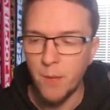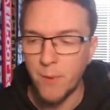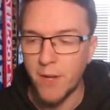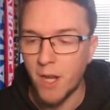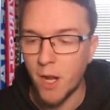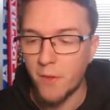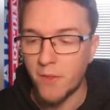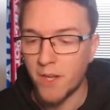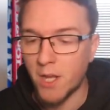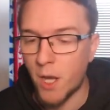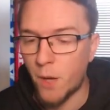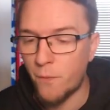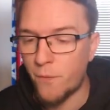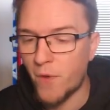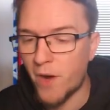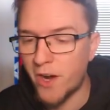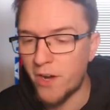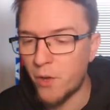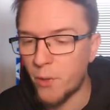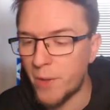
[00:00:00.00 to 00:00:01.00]
But here we go. The cup
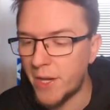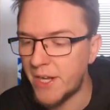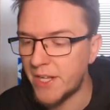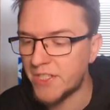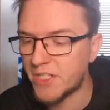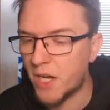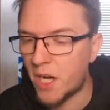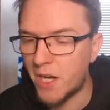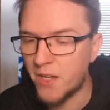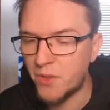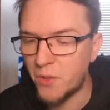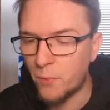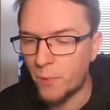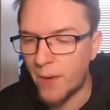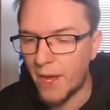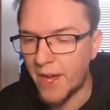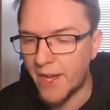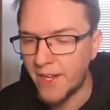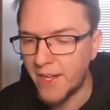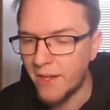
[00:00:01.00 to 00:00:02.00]
final is
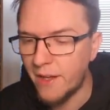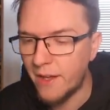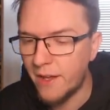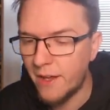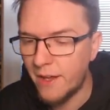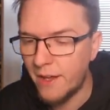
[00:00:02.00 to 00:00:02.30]
underway.